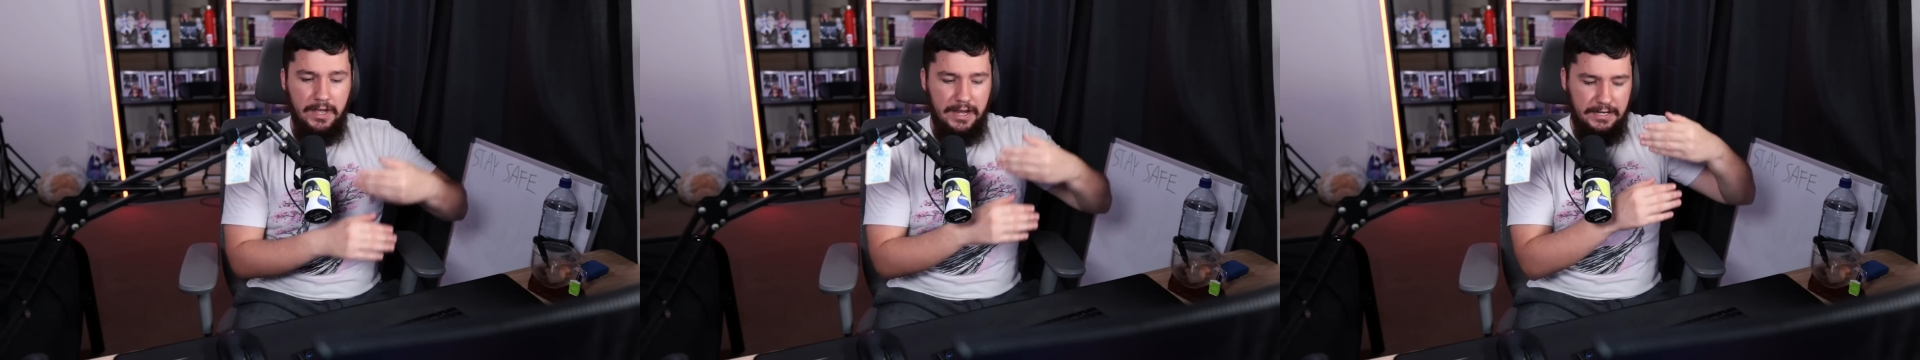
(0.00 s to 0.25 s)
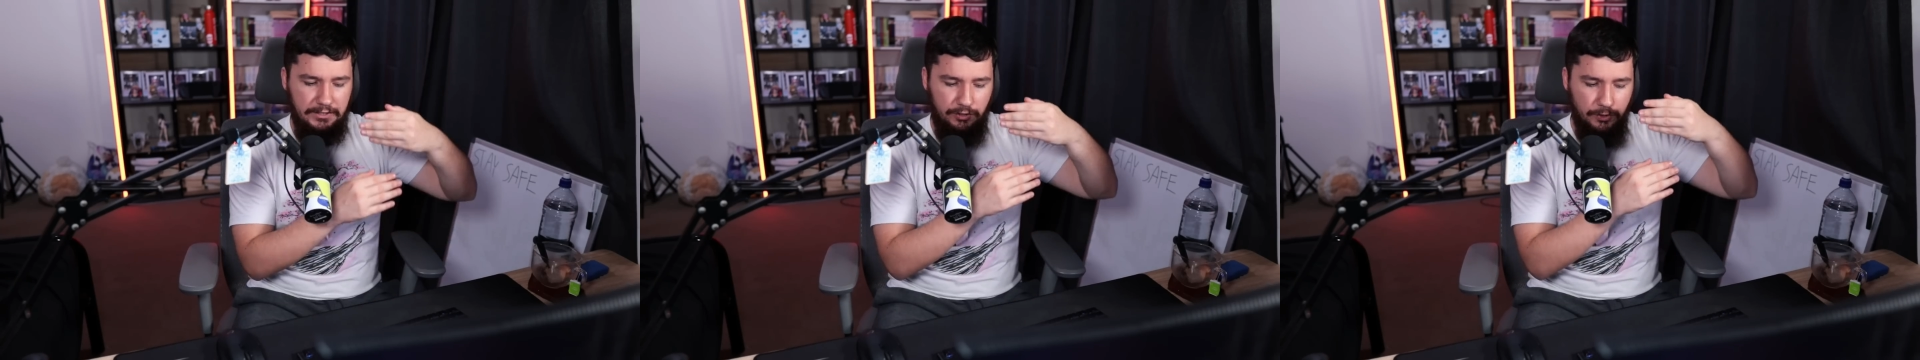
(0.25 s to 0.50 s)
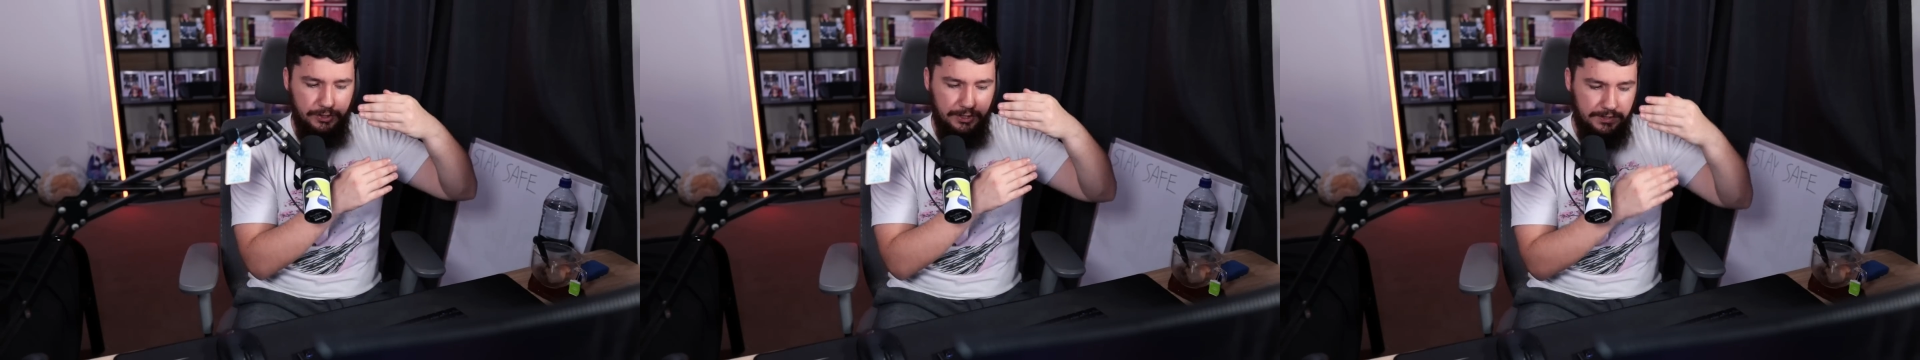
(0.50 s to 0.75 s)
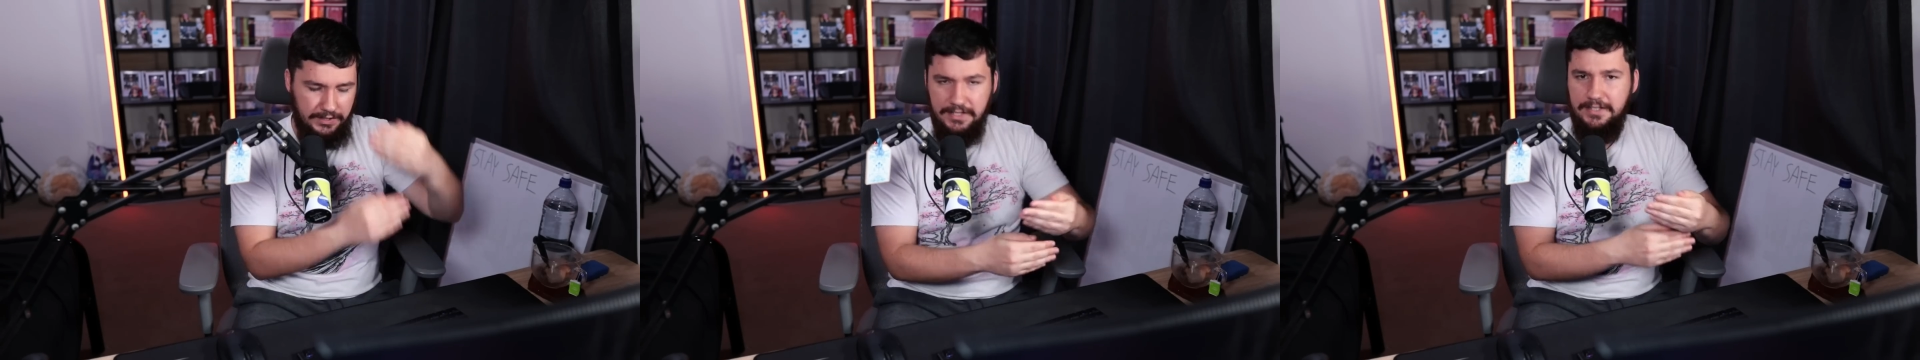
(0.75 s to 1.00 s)
it is going to
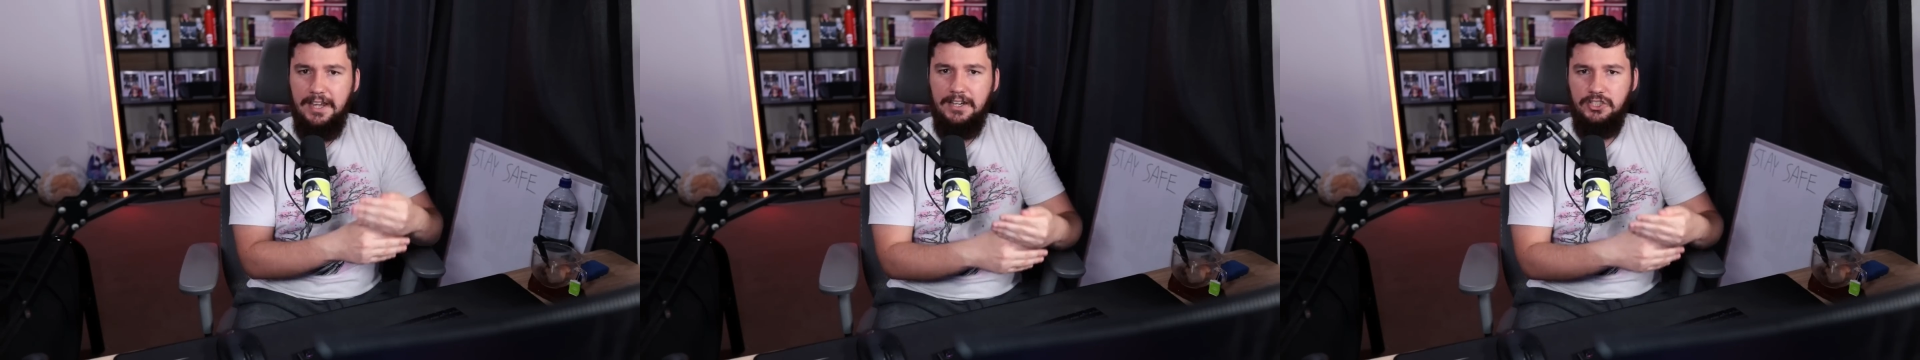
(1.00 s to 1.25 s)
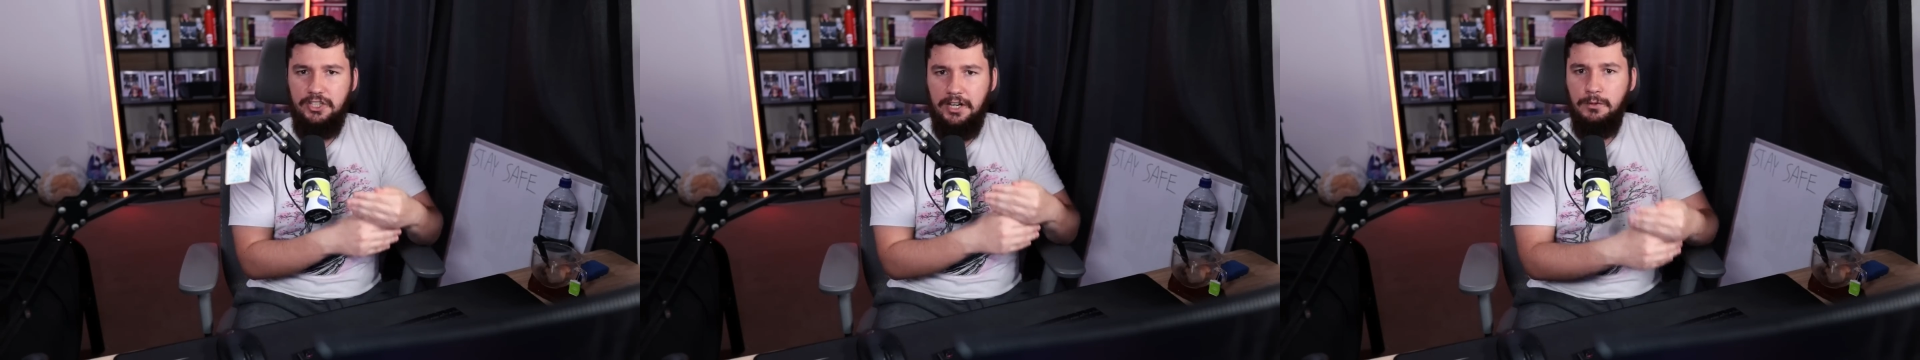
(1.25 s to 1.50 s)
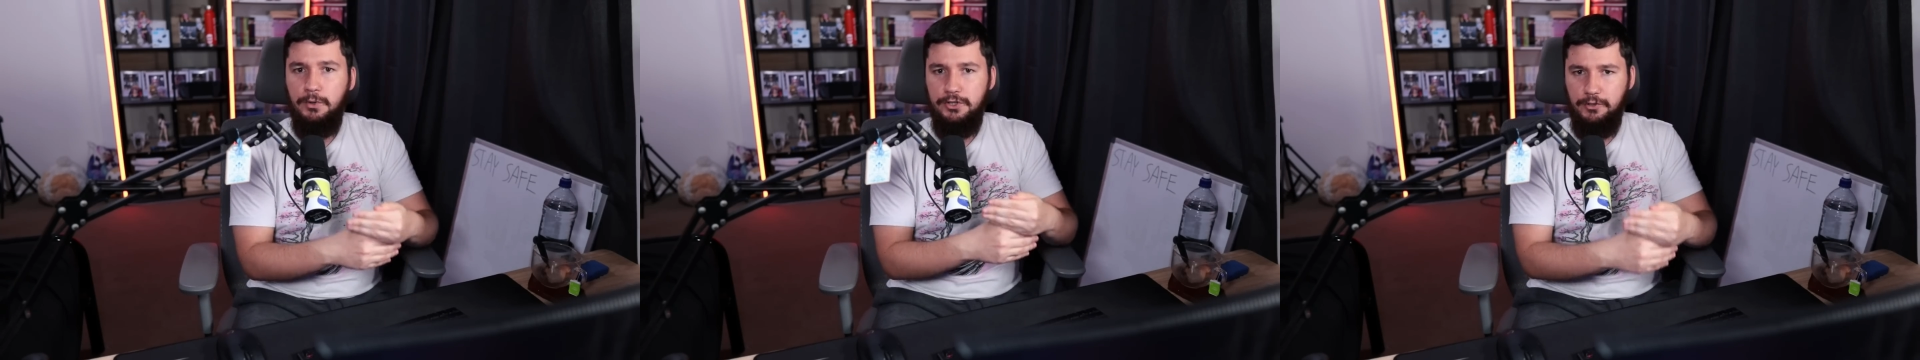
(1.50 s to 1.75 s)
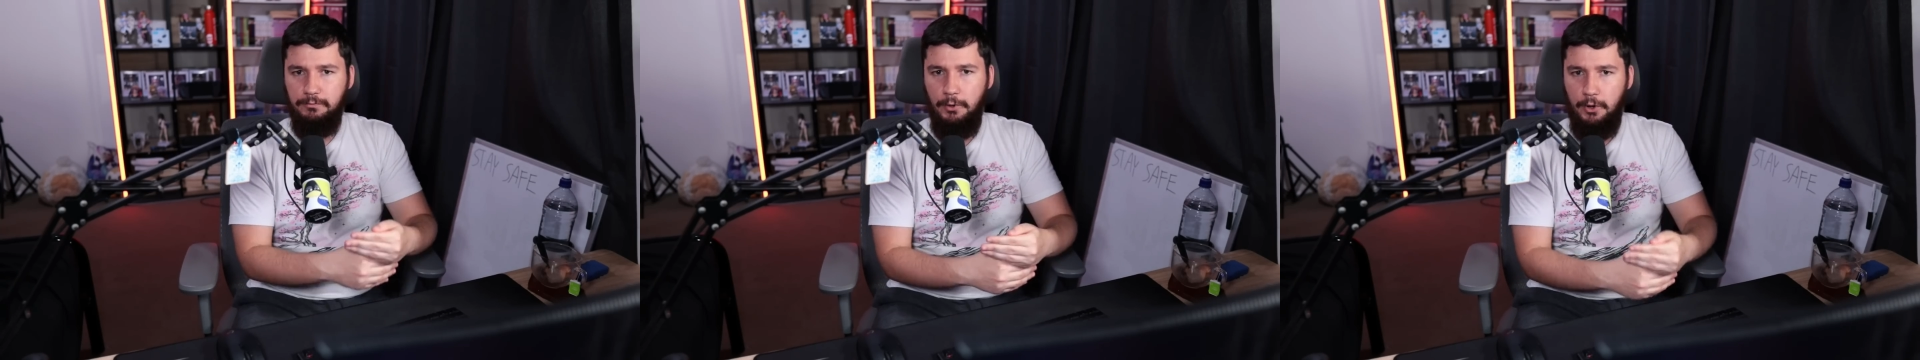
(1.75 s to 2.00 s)
syntax check what
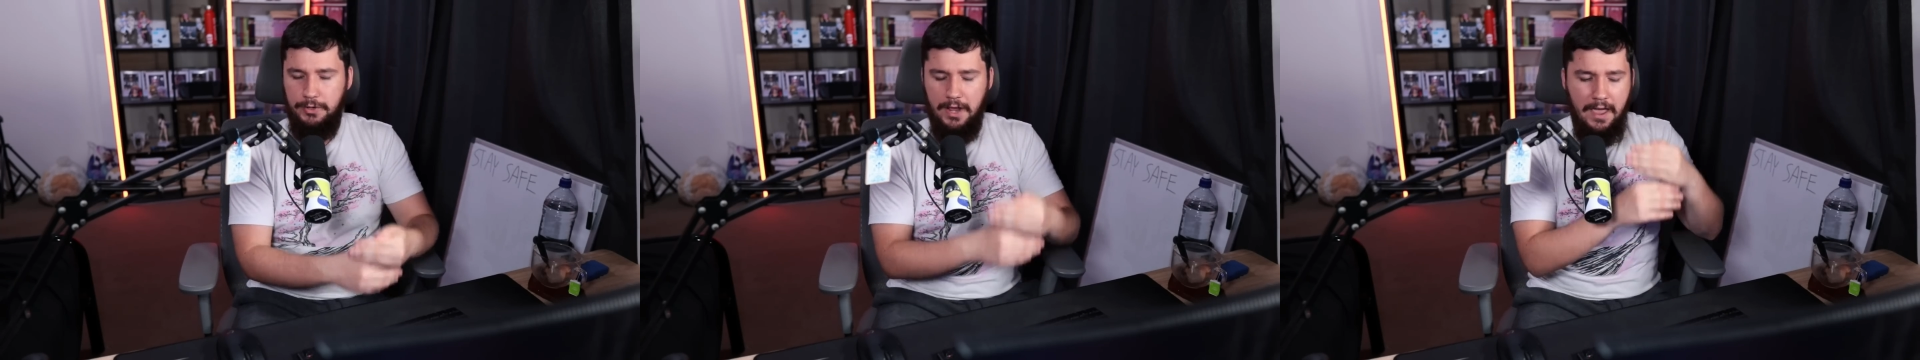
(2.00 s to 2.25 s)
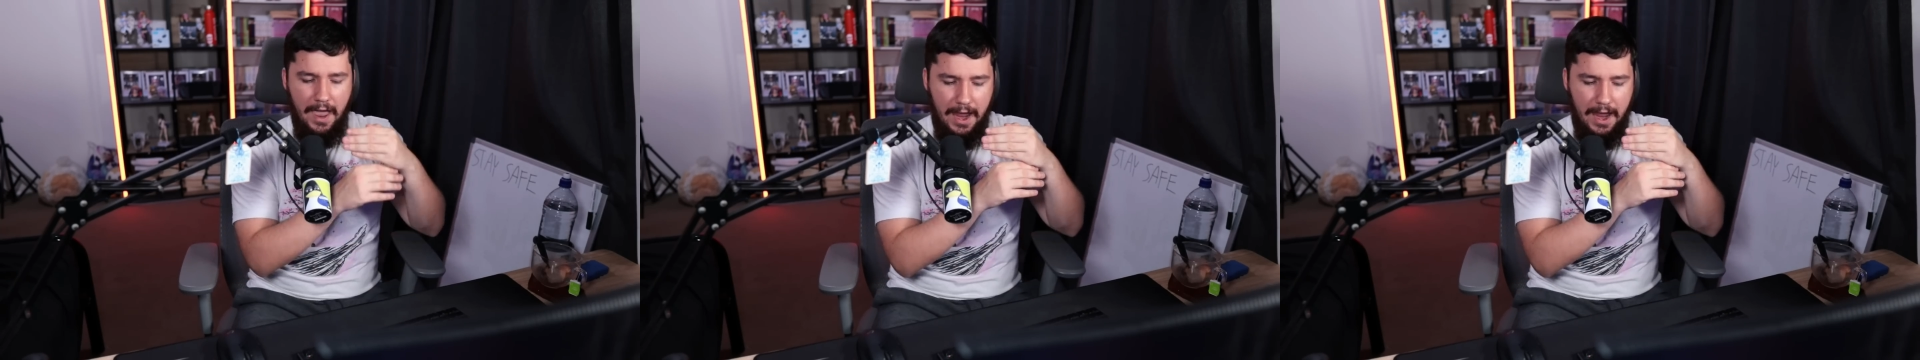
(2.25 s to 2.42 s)
you wrote